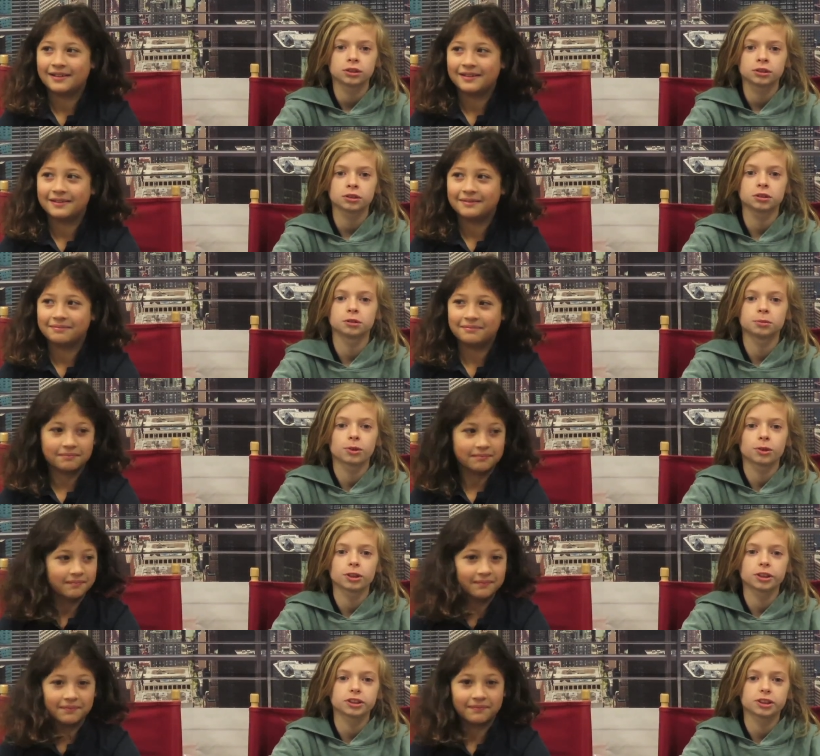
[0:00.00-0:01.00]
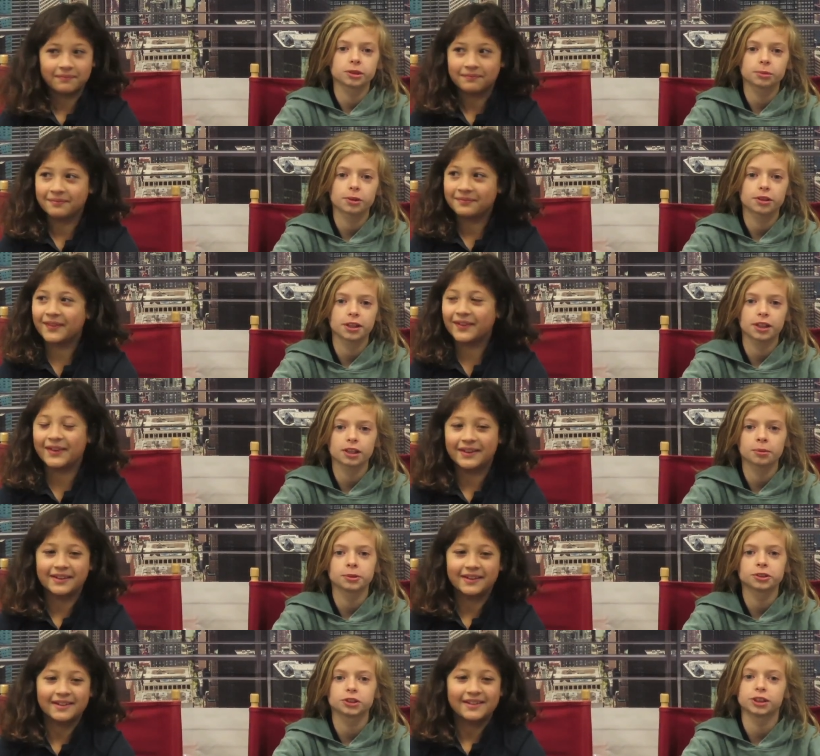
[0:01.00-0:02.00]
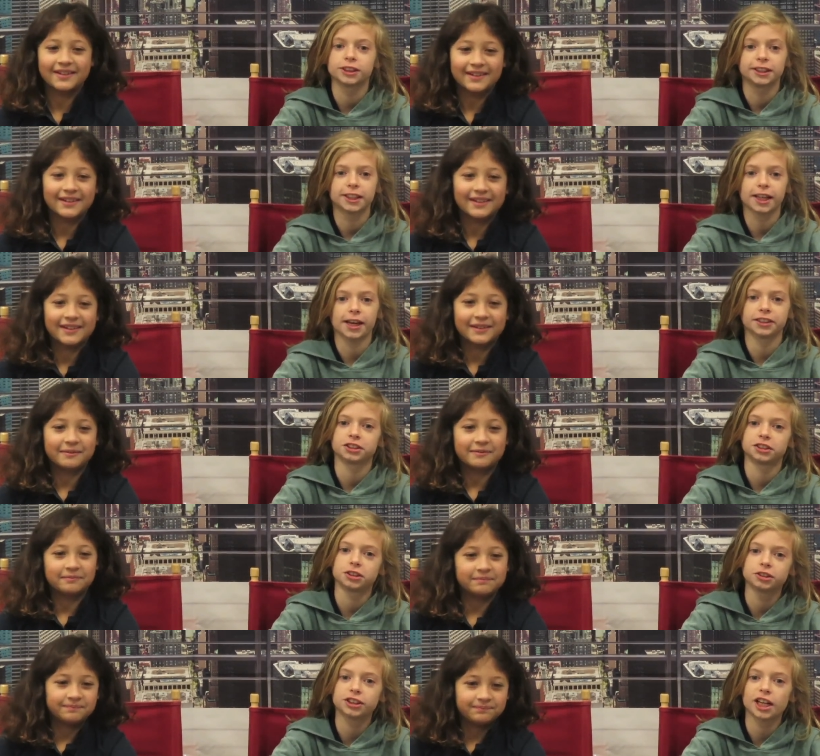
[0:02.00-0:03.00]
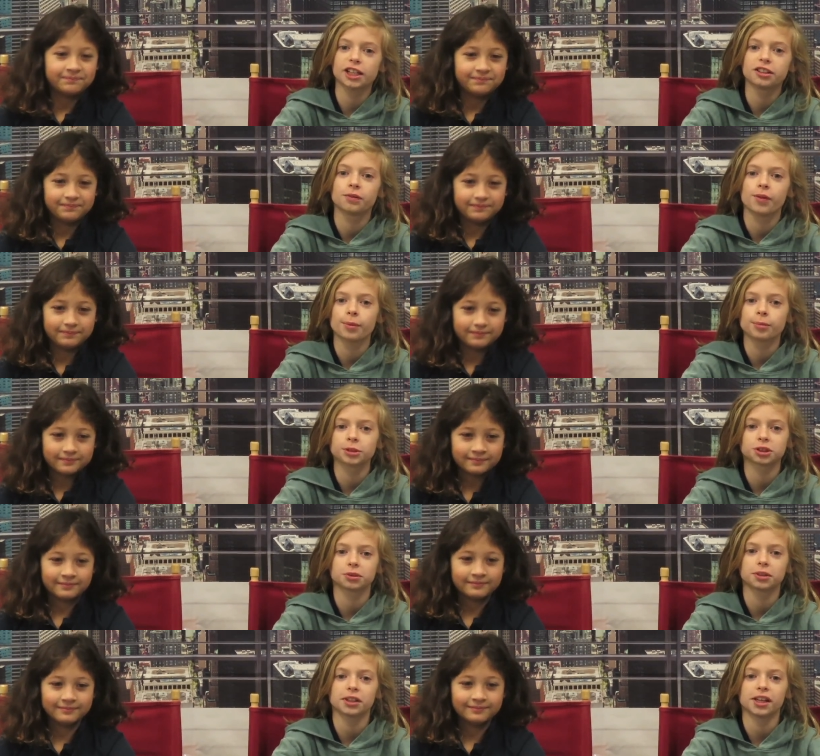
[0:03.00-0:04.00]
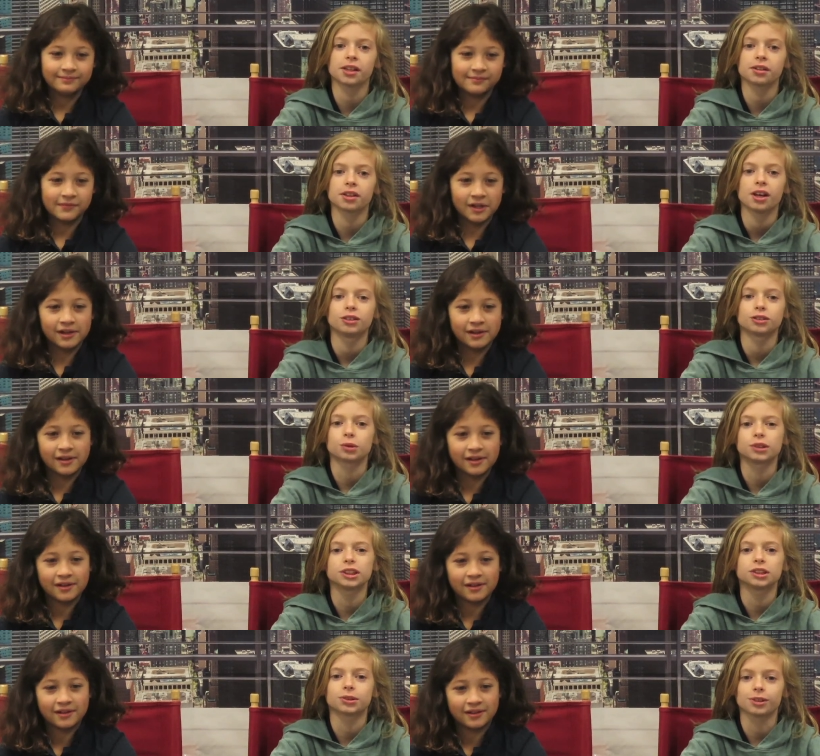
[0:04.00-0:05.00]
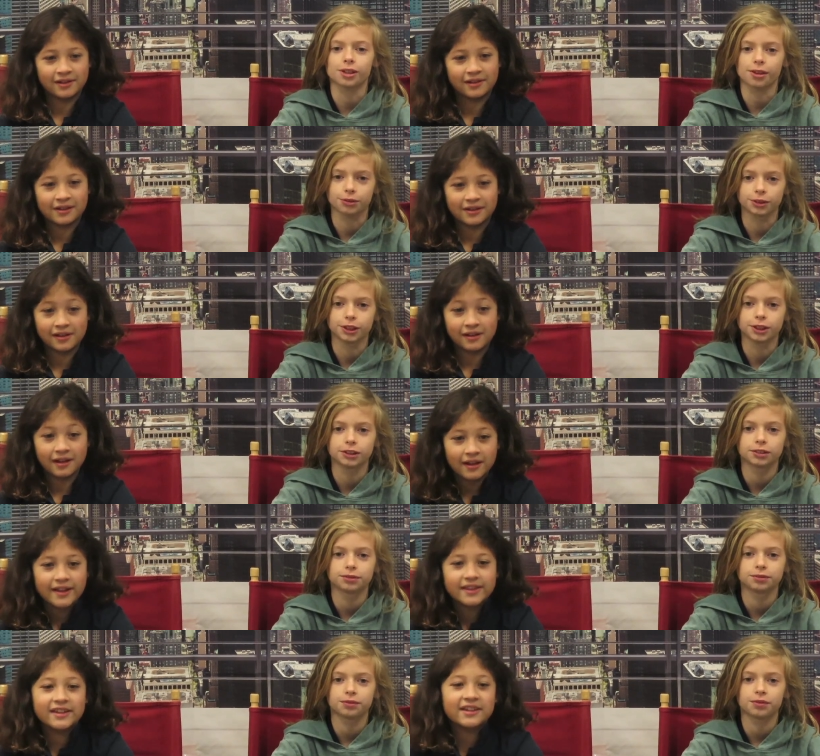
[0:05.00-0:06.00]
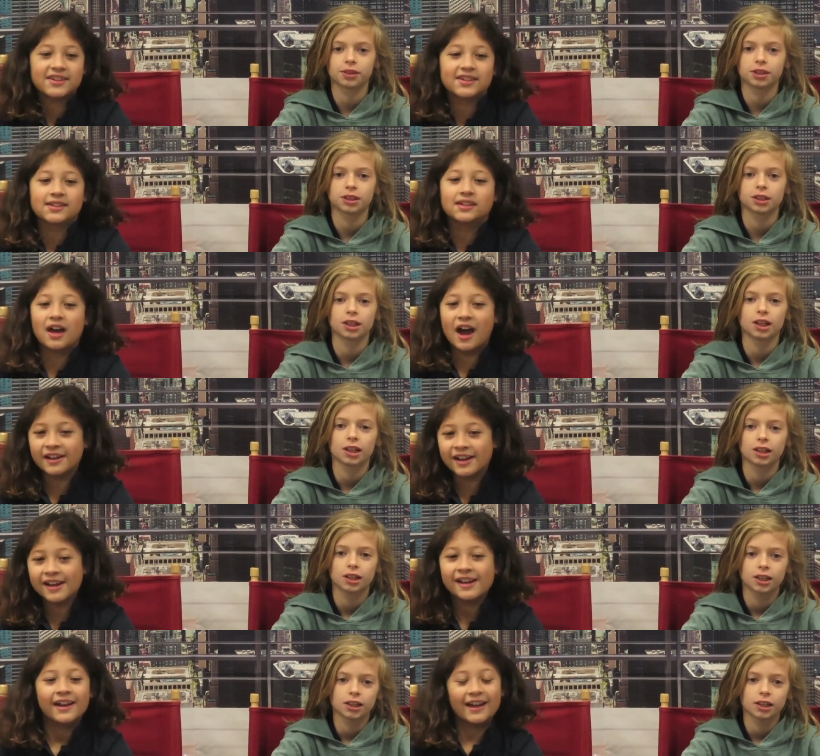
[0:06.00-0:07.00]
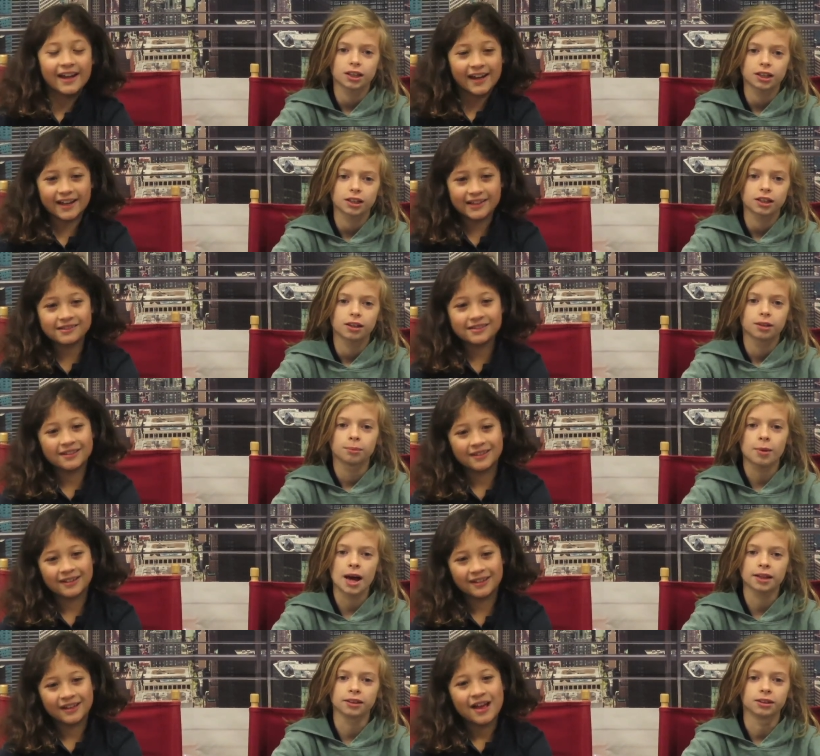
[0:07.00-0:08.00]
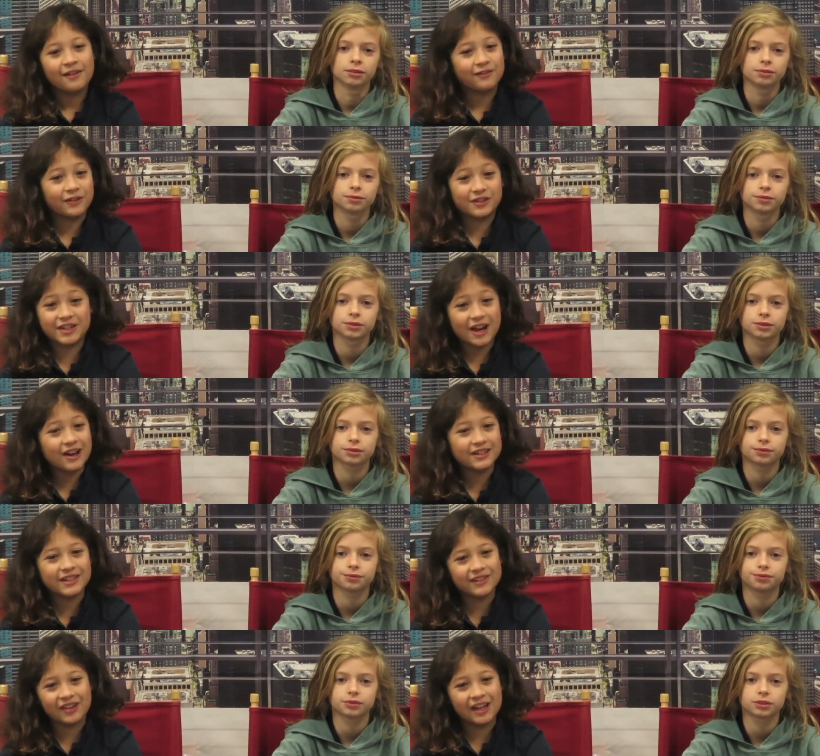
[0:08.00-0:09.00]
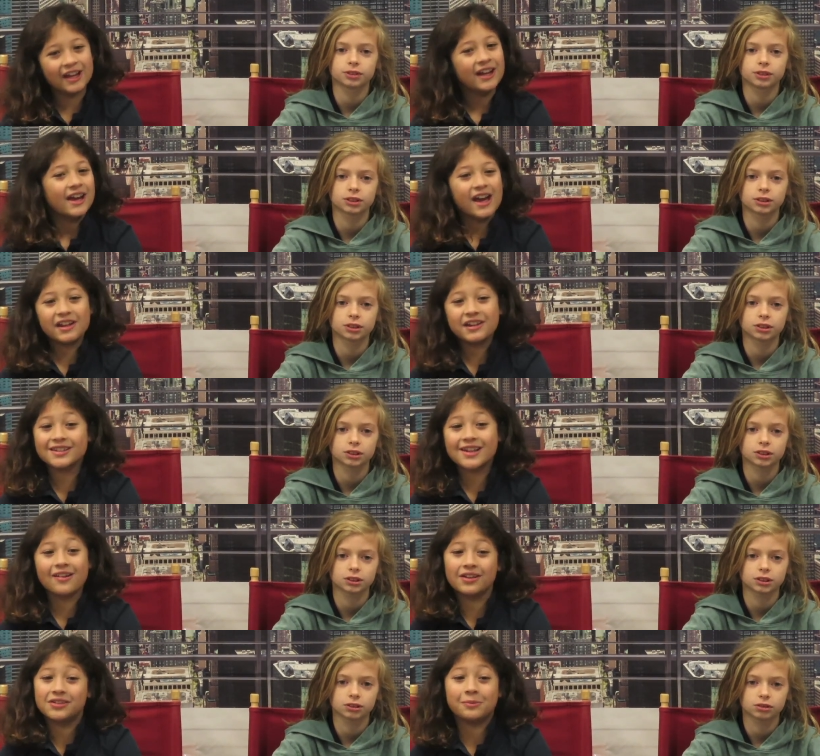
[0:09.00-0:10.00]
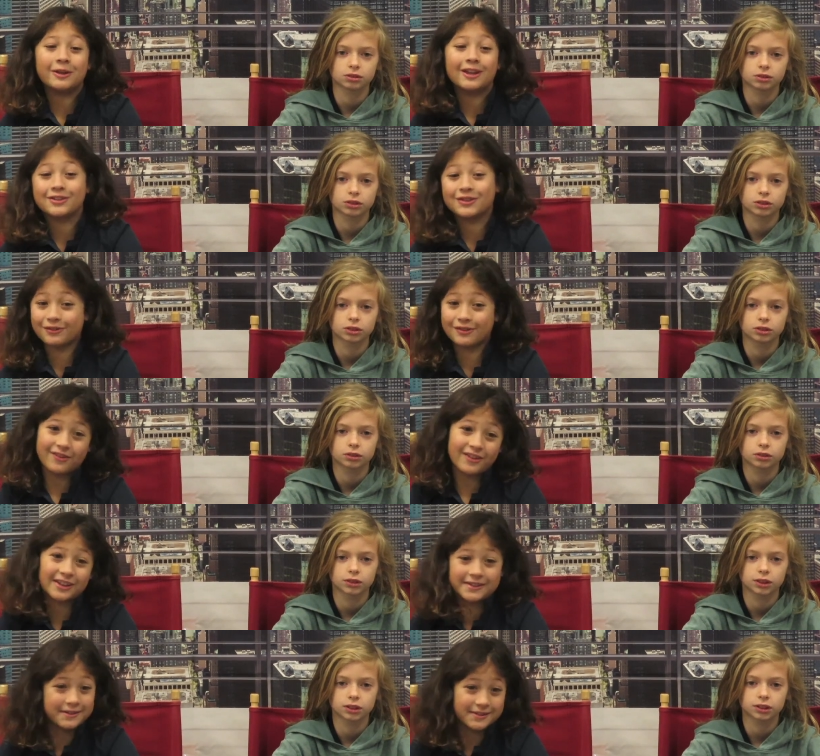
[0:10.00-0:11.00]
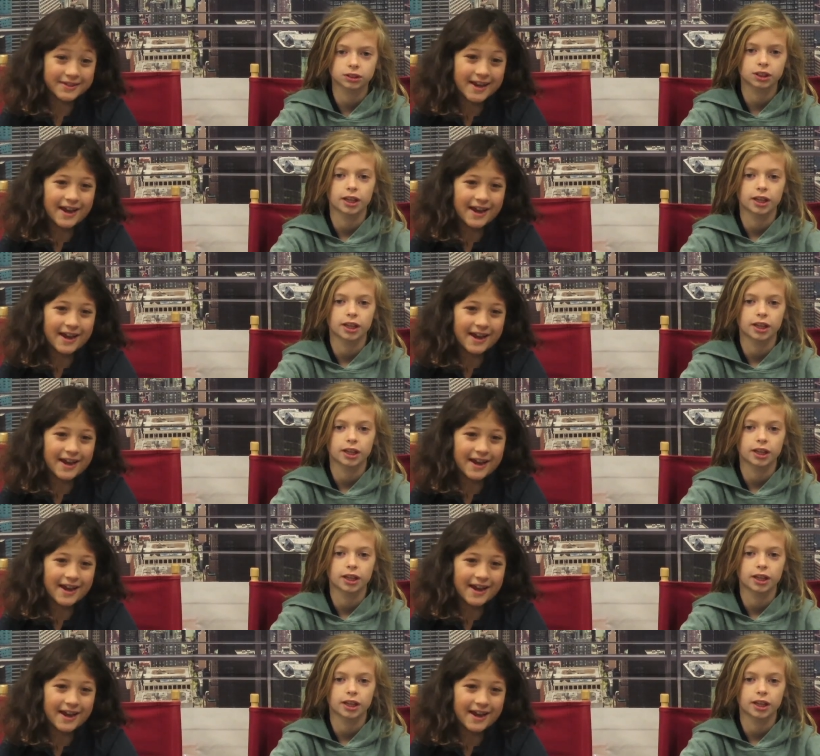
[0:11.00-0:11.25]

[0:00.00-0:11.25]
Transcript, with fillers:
Speaker 1: Good morning, Timothy Elementary. Today is Tuesday, November 28th, 2023.
Speaker 2: This is Lana and Milo for TRTV. It is going to be a terrific Tuesday,